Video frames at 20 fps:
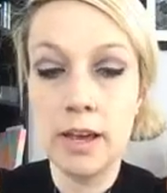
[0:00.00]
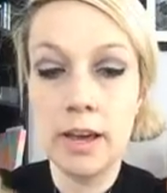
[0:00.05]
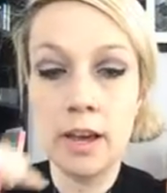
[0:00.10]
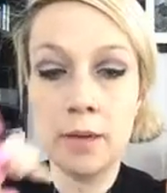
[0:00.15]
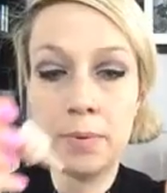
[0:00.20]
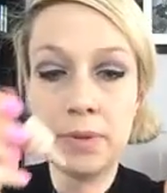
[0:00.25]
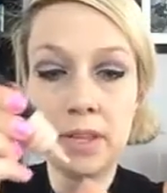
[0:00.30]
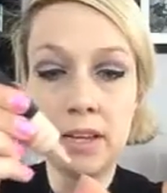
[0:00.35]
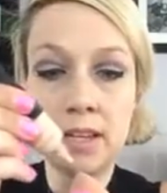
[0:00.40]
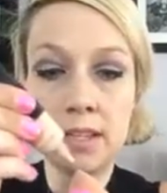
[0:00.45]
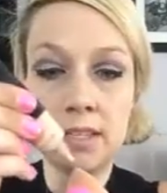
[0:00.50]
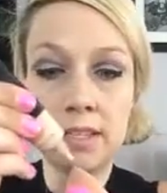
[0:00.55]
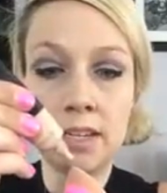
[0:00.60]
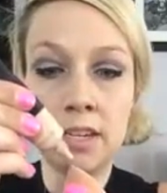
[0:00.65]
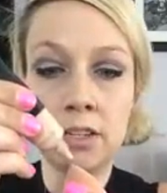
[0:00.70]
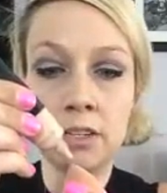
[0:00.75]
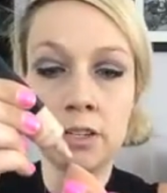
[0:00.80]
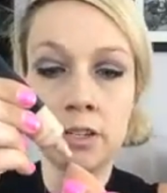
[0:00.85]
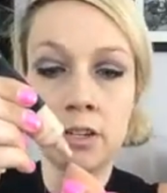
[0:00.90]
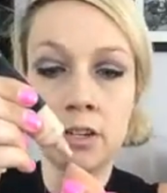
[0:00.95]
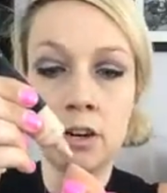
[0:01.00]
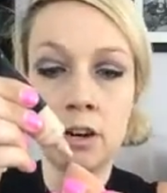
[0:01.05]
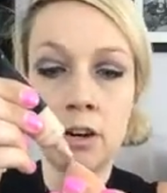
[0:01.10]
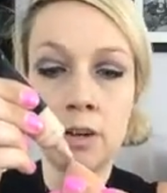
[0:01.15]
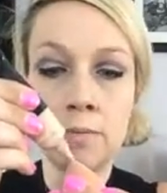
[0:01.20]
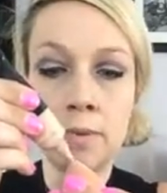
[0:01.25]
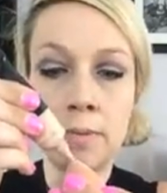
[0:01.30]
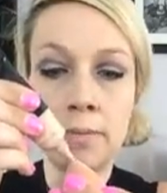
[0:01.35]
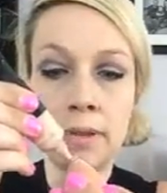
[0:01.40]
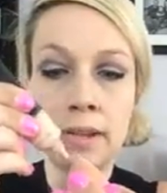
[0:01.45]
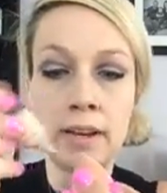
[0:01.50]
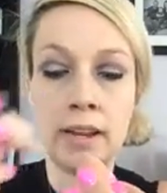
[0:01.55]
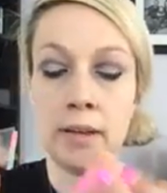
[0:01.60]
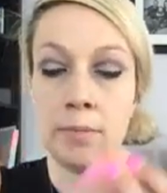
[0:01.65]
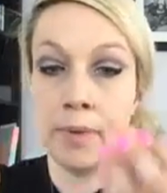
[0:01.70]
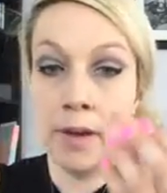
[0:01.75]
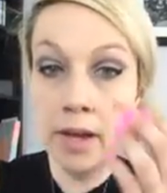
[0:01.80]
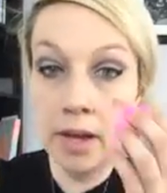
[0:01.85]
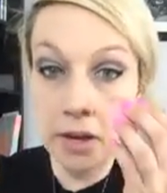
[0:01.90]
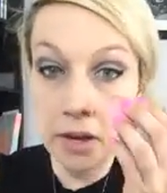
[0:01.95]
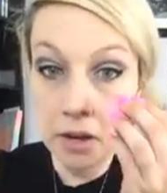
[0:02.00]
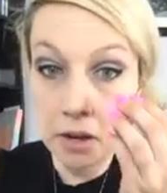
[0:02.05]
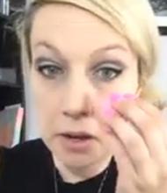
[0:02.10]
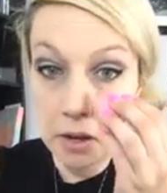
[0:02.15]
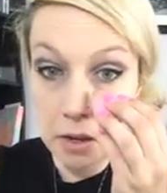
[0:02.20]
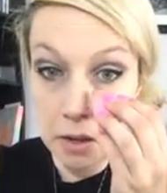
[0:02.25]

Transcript: I put the concealer on my blending bud